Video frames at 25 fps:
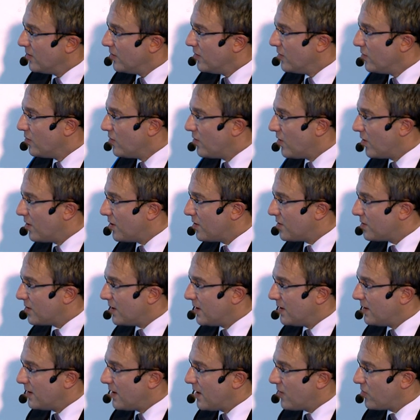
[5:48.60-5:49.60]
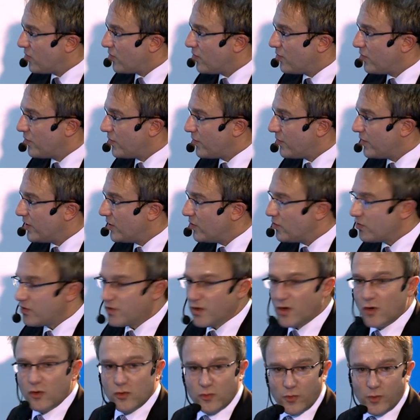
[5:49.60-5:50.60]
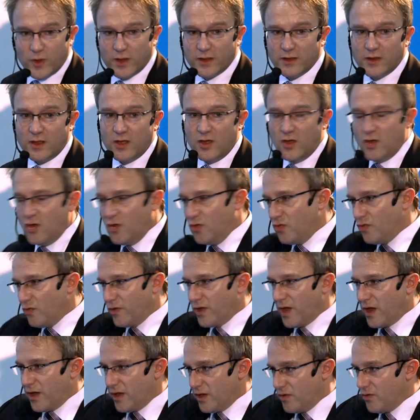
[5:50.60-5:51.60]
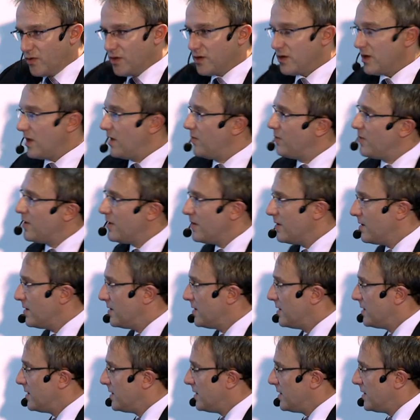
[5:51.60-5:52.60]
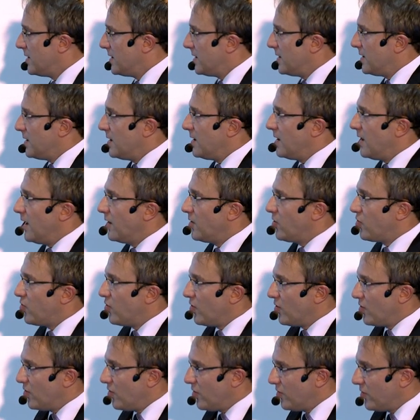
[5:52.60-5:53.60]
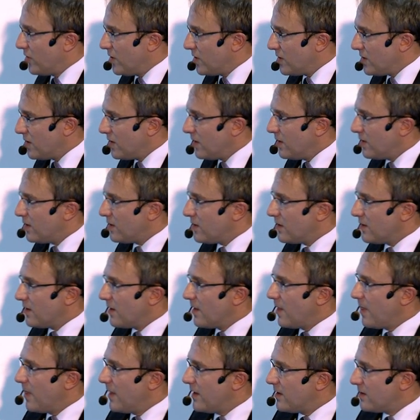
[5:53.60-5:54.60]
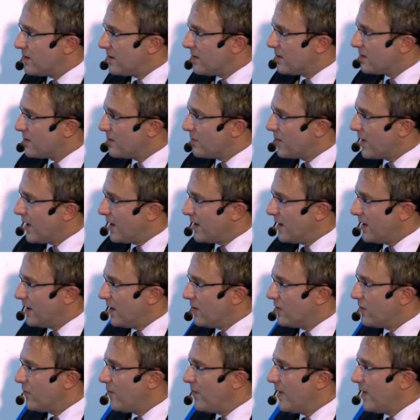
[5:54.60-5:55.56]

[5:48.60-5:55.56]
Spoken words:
new collagen as you reduce the old one, so you are in good shape. Under certain conditions, this system can get out of